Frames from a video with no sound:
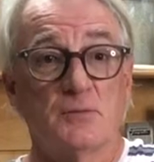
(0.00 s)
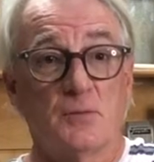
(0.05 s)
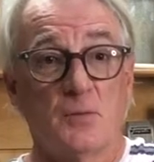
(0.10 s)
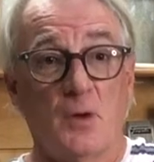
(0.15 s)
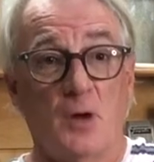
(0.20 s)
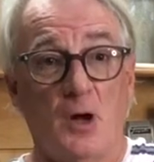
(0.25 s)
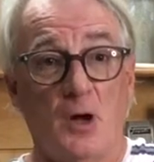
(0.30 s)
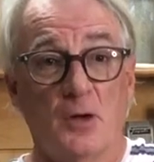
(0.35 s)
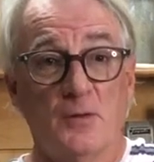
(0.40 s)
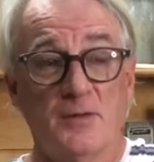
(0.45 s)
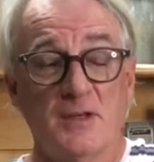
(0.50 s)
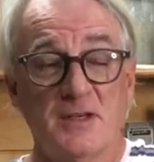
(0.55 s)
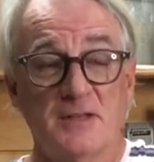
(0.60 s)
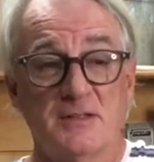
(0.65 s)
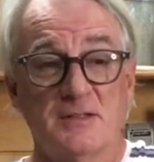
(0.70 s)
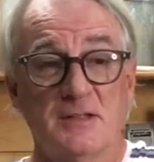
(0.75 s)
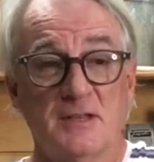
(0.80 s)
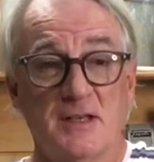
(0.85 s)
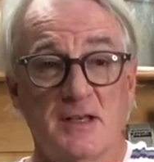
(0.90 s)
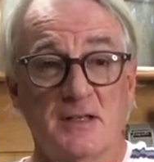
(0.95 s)
all these
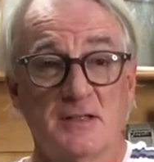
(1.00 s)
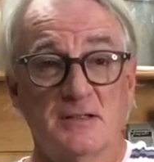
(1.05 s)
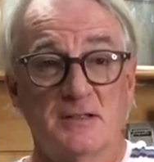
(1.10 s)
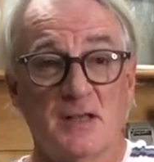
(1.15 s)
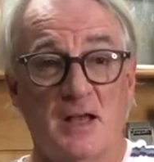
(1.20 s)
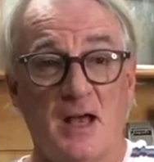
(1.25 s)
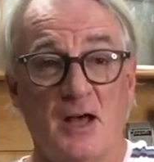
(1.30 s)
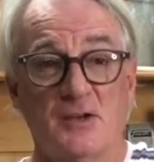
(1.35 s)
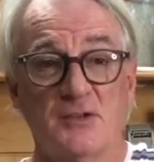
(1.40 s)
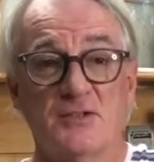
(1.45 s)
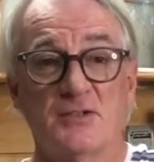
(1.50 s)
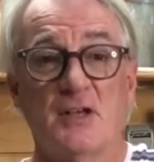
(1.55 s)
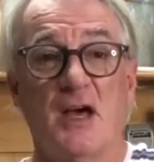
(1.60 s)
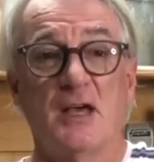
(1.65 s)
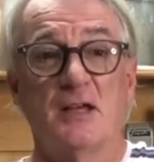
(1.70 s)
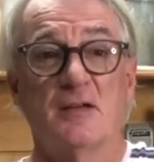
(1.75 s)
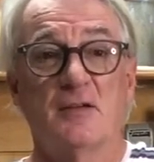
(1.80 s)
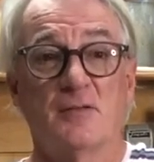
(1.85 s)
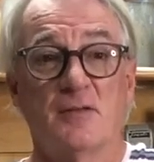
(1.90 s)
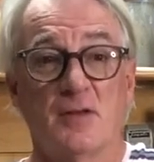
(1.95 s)
things out
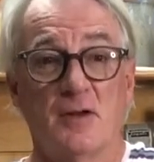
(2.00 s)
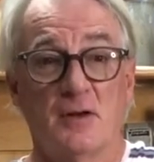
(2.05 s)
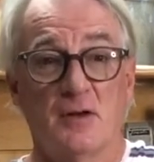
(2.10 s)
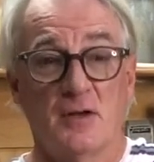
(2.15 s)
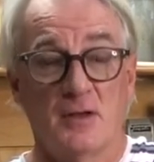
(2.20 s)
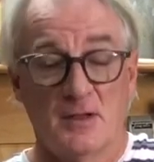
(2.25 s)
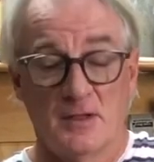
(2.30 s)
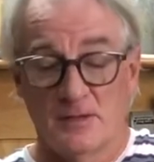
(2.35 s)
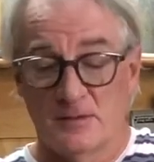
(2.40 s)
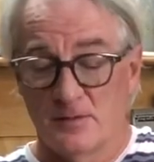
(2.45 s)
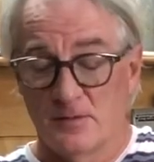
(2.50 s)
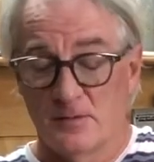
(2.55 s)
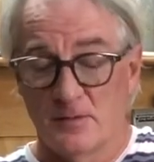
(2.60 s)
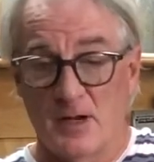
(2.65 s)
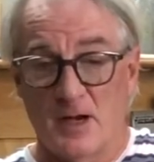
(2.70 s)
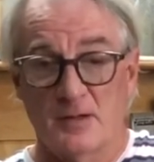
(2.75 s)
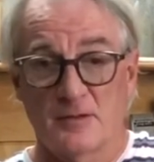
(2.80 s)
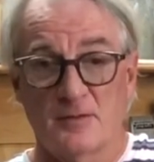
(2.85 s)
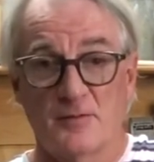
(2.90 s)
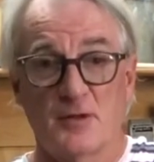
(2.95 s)

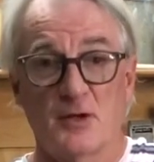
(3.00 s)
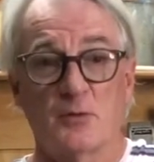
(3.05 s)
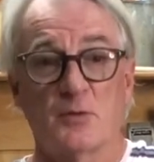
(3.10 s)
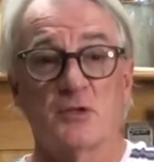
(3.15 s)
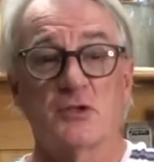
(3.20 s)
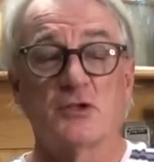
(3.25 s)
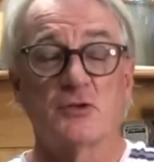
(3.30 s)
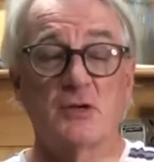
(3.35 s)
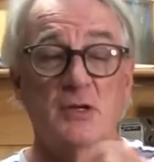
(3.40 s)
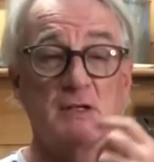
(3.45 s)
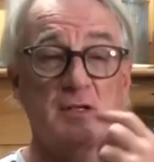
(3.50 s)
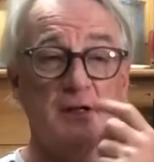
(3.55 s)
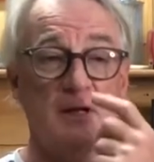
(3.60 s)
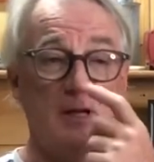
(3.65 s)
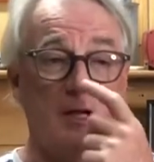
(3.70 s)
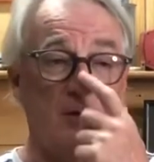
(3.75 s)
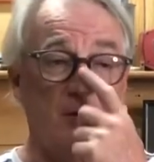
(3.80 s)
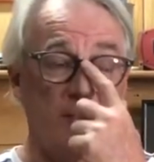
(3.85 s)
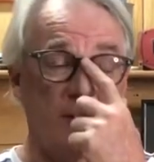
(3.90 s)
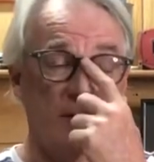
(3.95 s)
of their restricted
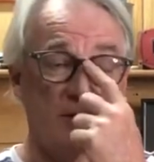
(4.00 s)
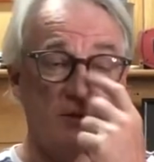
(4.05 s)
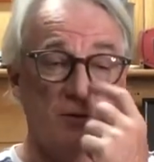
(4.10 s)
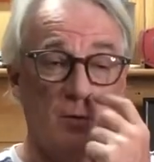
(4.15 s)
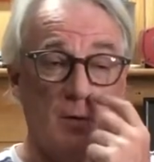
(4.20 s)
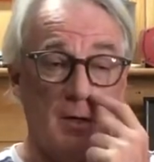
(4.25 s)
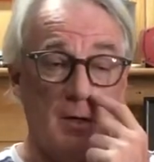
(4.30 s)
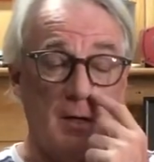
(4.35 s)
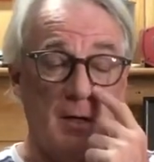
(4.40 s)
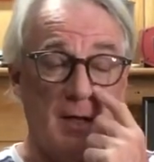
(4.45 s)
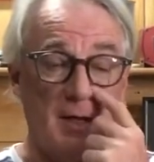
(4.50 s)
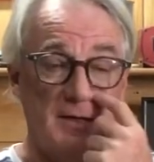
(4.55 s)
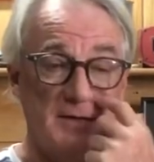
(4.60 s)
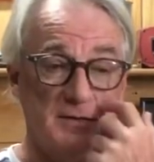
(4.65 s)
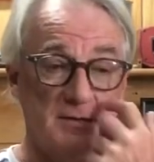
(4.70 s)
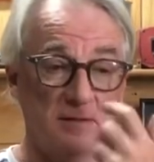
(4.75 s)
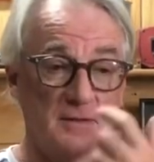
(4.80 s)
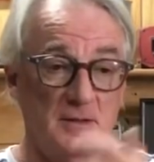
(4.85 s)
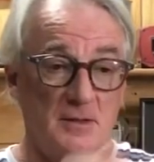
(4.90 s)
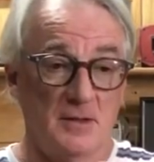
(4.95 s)
areas,
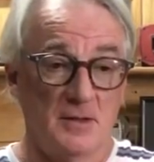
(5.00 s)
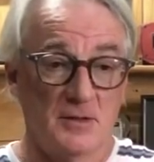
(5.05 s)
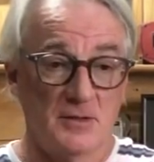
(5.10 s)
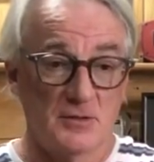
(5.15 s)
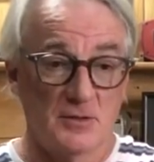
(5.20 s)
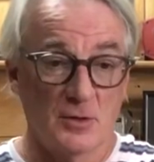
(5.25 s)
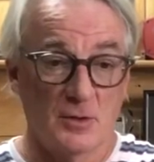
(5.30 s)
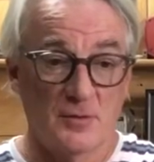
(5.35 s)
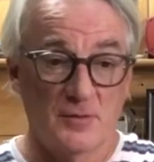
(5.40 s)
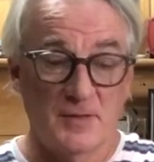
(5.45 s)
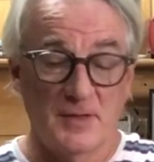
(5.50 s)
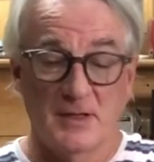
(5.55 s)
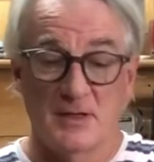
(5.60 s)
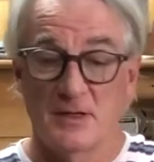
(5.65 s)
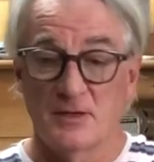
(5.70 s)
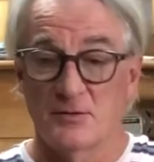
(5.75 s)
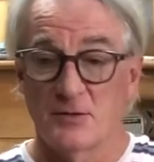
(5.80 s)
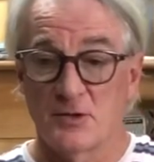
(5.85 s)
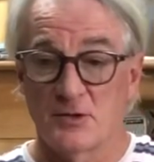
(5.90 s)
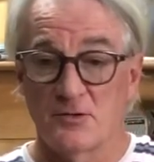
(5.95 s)
whereas surfing
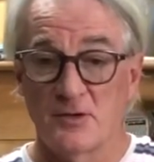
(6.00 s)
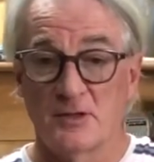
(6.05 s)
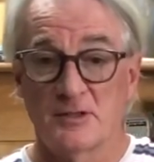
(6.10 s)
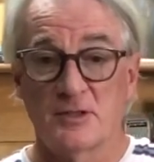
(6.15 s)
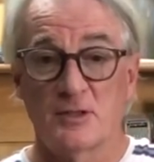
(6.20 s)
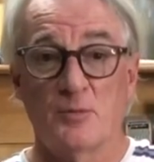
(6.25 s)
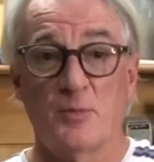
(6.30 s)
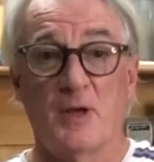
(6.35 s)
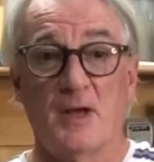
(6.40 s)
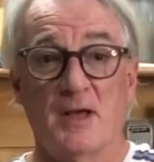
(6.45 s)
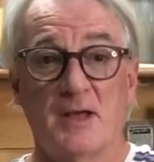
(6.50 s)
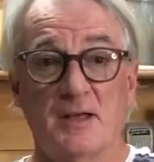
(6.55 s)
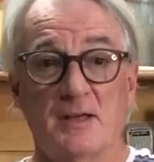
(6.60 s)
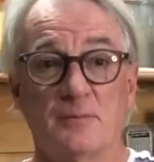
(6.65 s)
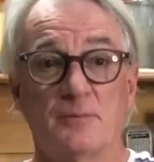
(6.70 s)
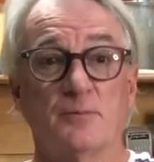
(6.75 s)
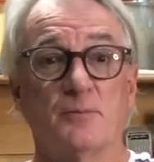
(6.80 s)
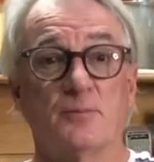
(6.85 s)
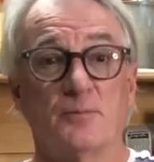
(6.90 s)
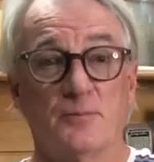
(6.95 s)
is restricted by
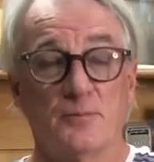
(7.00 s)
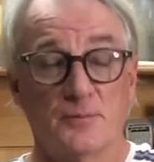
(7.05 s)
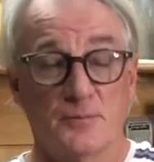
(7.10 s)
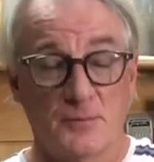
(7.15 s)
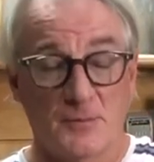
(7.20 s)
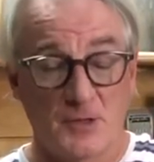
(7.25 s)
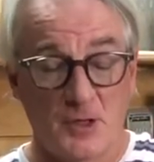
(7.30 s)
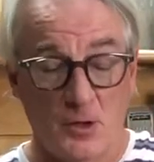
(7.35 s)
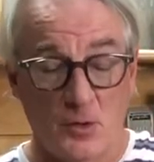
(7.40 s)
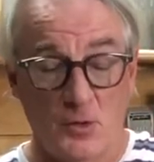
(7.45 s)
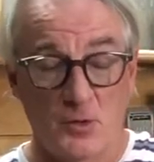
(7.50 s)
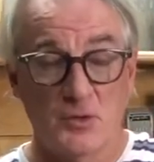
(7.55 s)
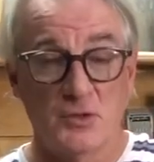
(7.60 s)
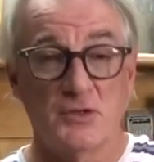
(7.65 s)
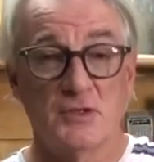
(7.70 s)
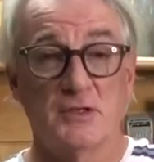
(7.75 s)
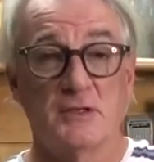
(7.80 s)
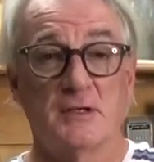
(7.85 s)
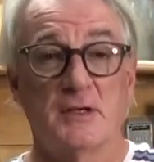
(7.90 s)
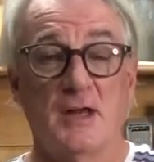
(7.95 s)
the
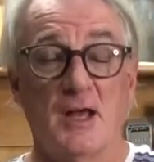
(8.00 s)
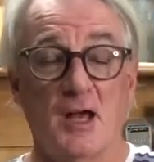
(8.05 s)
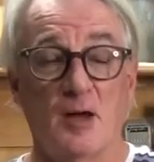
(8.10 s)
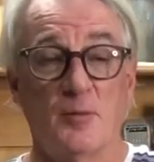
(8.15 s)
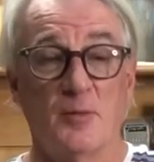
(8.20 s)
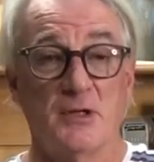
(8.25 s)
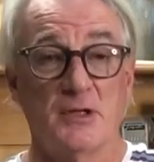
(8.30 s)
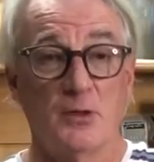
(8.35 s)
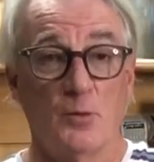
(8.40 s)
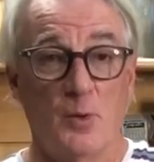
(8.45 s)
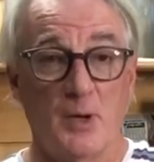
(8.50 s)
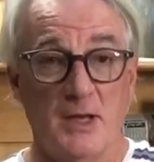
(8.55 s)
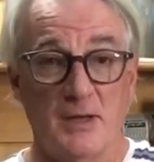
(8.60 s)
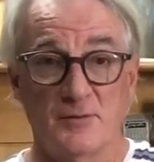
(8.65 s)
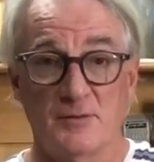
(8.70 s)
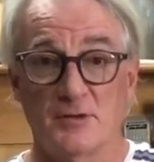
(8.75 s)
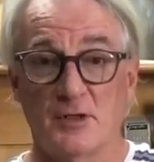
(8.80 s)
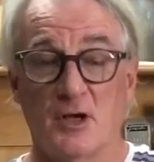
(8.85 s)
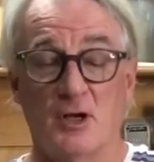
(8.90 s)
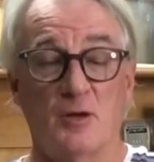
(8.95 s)
ocean and how many
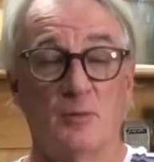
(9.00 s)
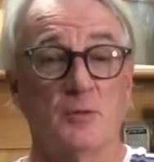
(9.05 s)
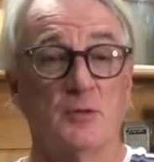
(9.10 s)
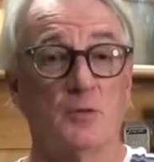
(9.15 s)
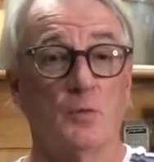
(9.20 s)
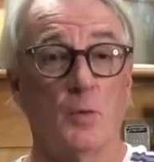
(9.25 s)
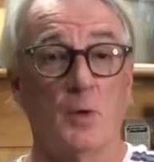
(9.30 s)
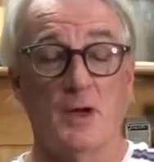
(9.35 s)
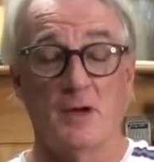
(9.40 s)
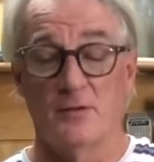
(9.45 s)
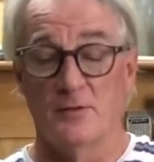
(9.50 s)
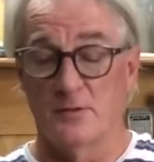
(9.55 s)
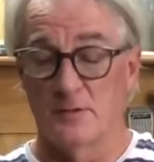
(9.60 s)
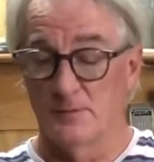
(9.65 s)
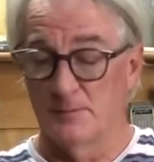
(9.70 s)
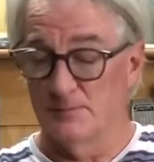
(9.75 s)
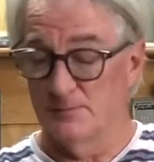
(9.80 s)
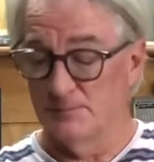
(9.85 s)
waves come and weather.